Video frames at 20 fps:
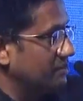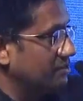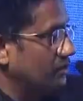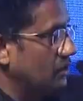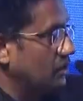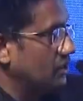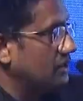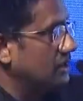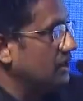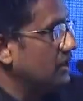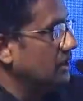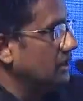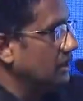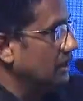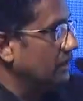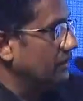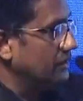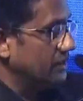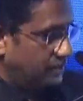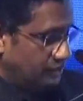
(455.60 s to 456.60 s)
part
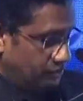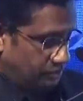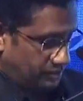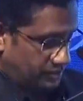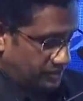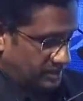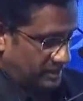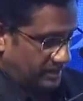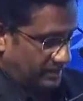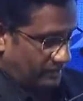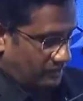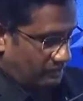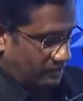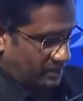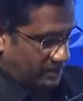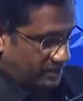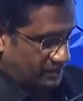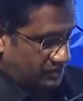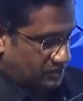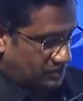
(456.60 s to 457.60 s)
and then you put a TAVR. But
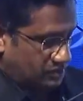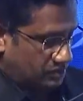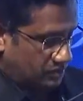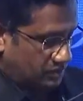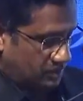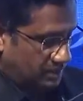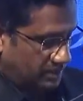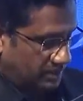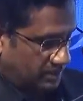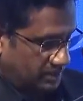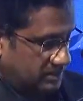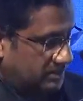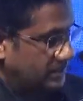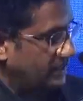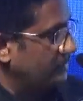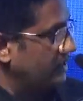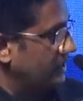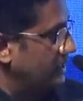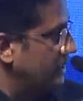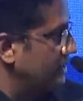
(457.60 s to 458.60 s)
this is not a
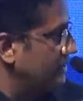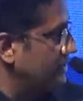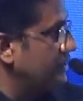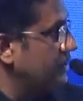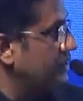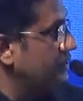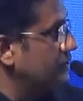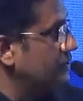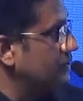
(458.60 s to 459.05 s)
TAVI candidate.